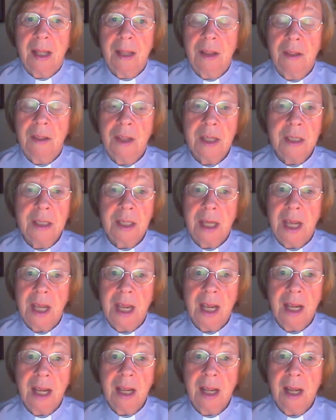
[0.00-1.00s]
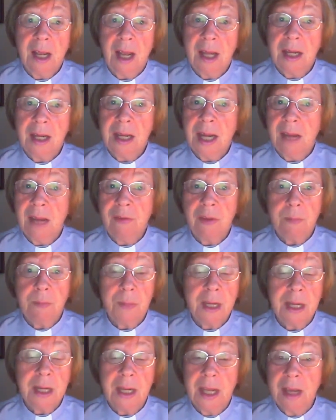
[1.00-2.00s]
This king had never
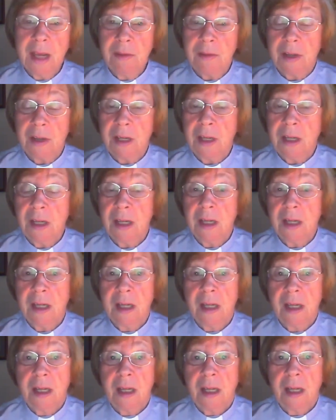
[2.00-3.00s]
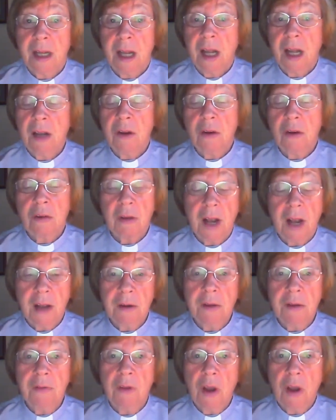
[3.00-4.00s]
been given a crown
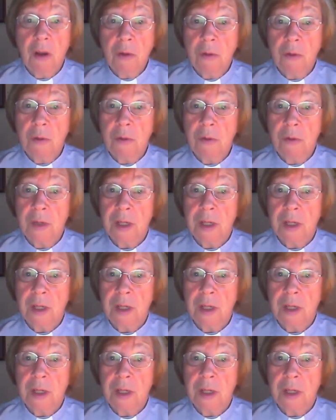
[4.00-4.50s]
of gold.